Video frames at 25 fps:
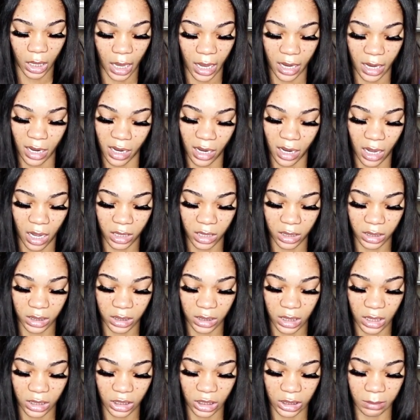And
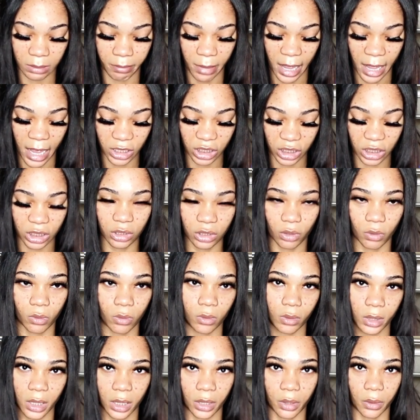honestly, just matching the
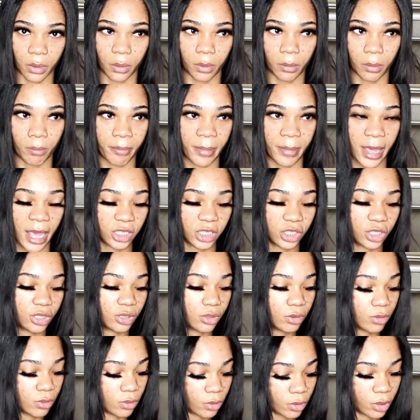audio
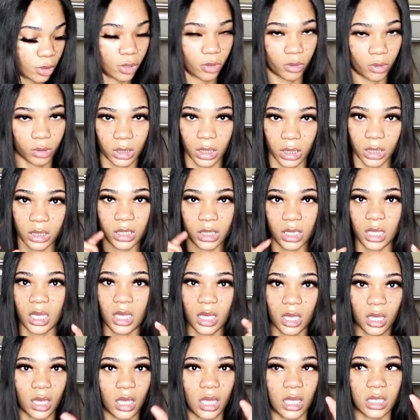to
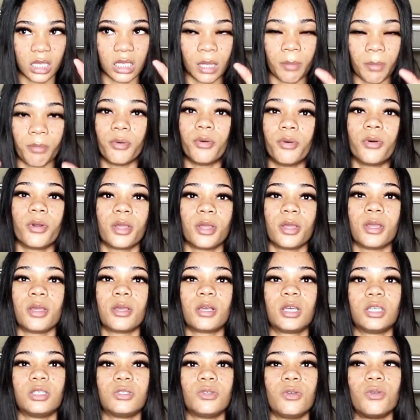T is important,
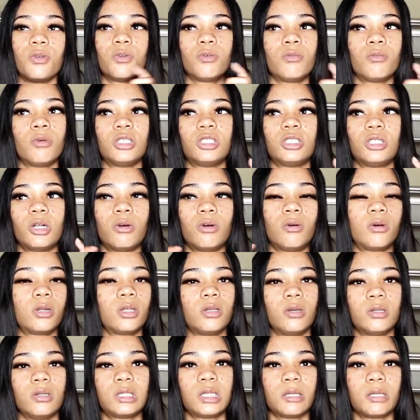because you don't want the
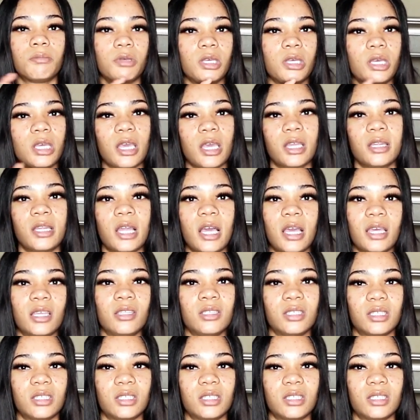audio to be not in